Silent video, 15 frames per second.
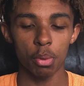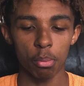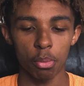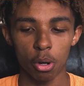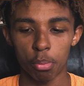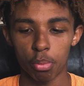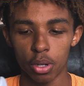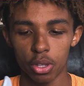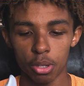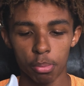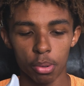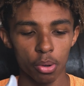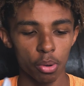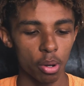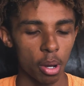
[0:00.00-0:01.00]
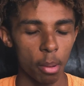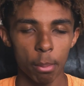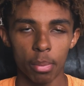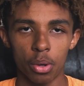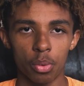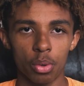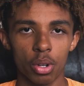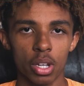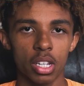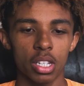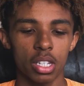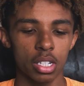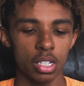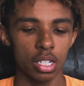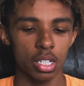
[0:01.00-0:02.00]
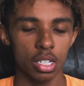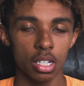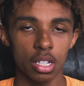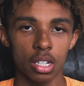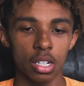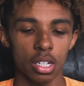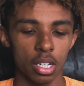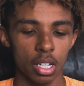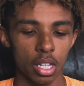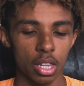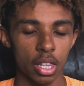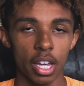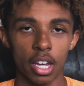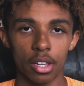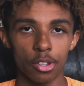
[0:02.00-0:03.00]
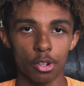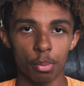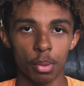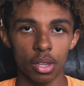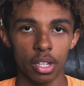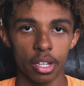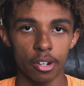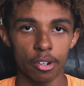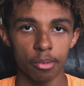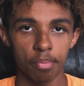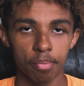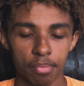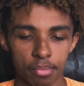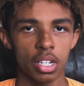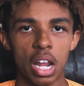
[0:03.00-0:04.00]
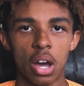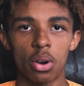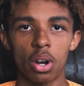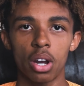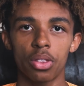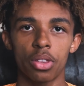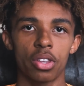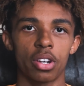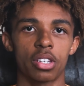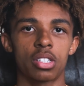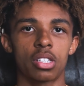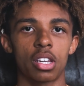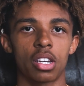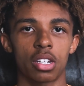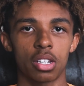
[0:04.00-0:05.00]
bit more breathable, but we'll get into that a little bit later. Now, other than aesthetic